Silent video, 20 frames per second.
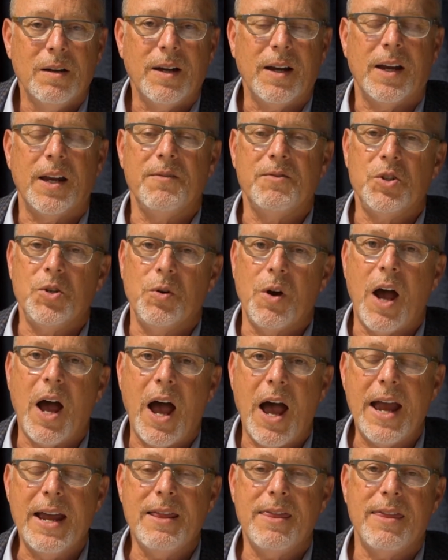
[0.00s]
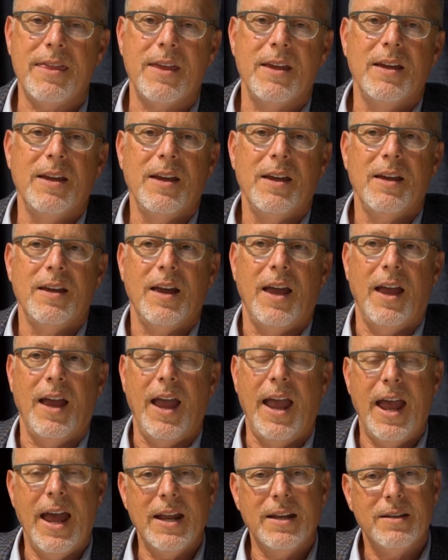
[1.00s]
It gives you height
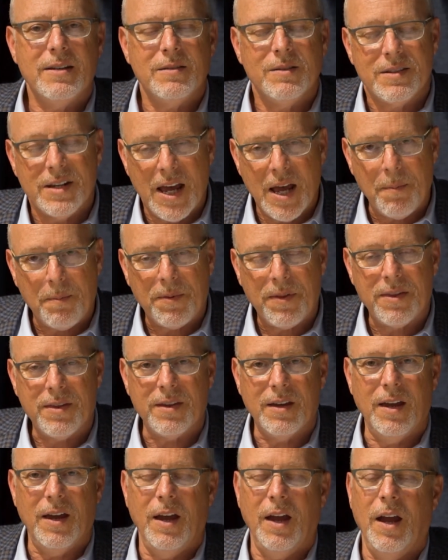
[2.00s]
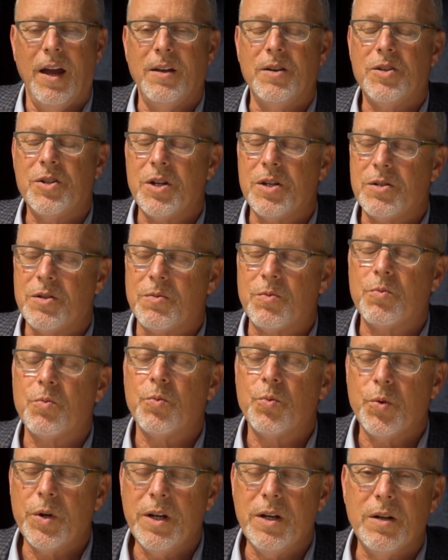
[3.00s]
and depth and just
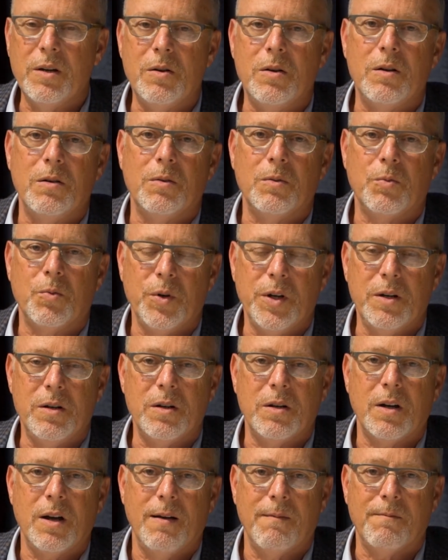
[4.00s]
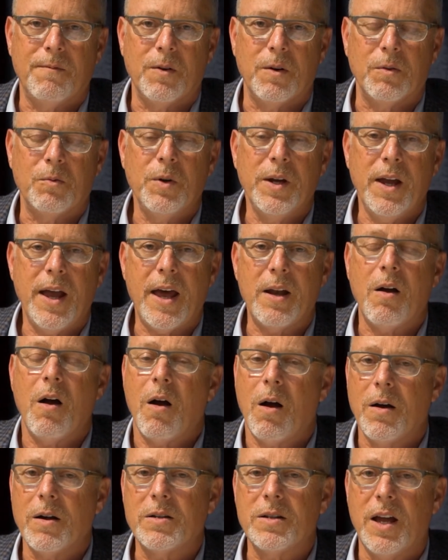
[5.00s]
real comfort. We had a
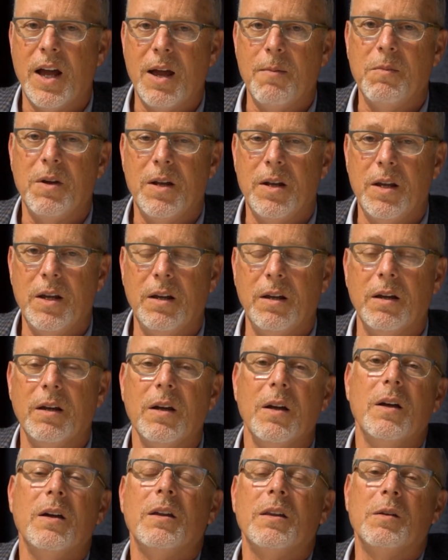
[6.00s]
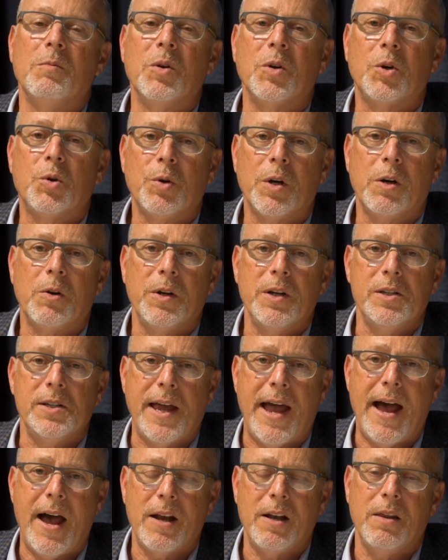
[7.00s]
hard time getting the McCreery's
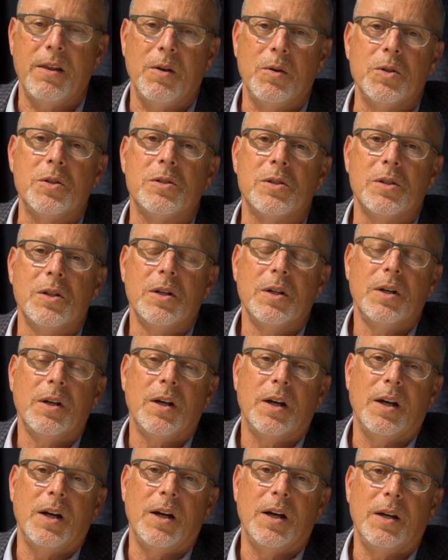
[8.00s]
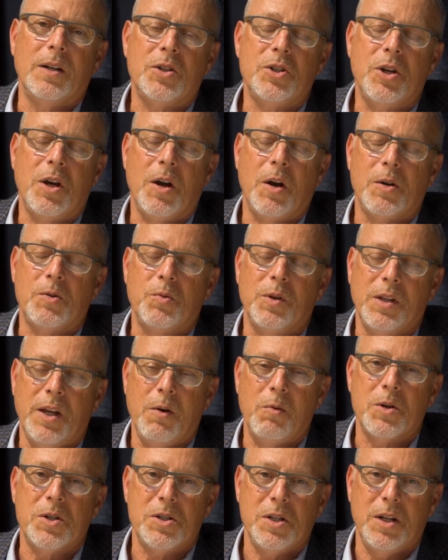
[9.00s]
out of those chairs when
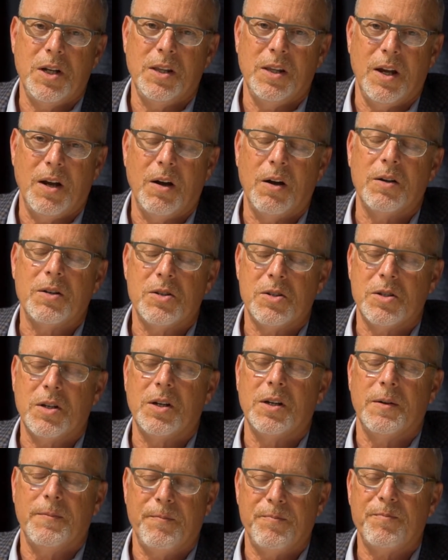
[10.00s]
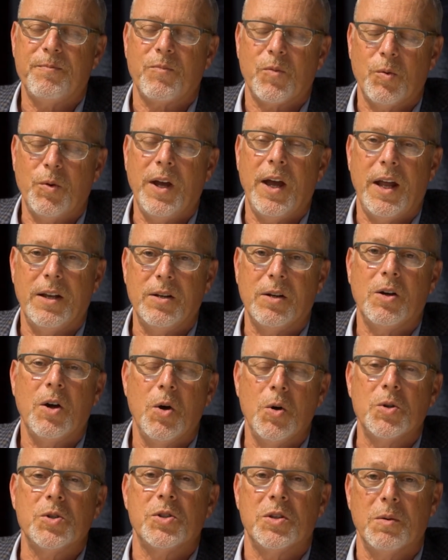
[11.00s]
they were sitting there. We had to
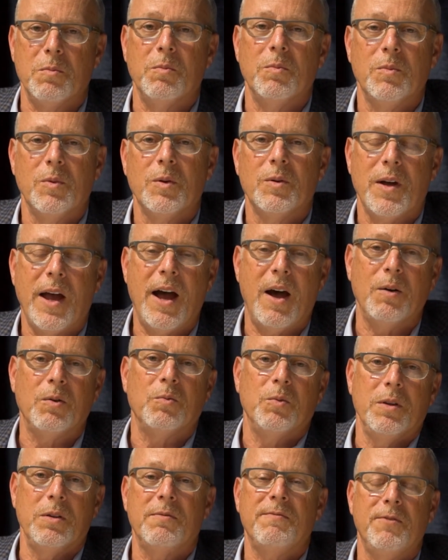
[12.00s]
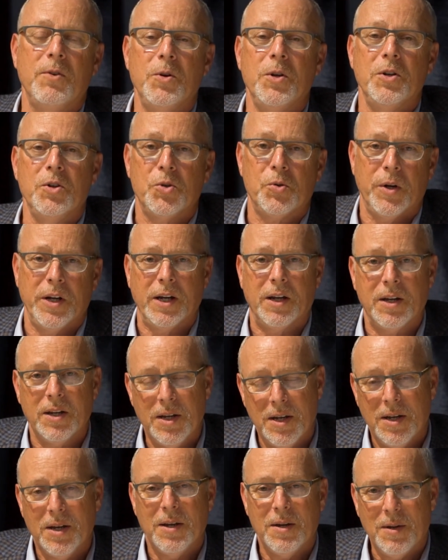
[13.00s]
coax them out with food and drink.
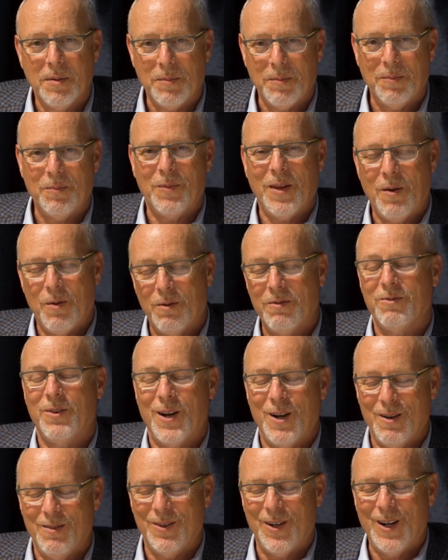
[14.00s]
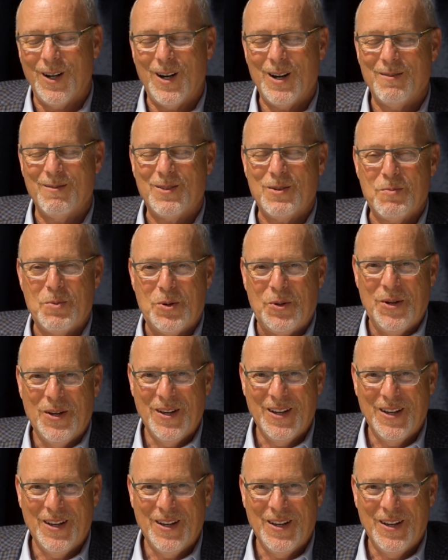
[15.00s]
They were very comfortable.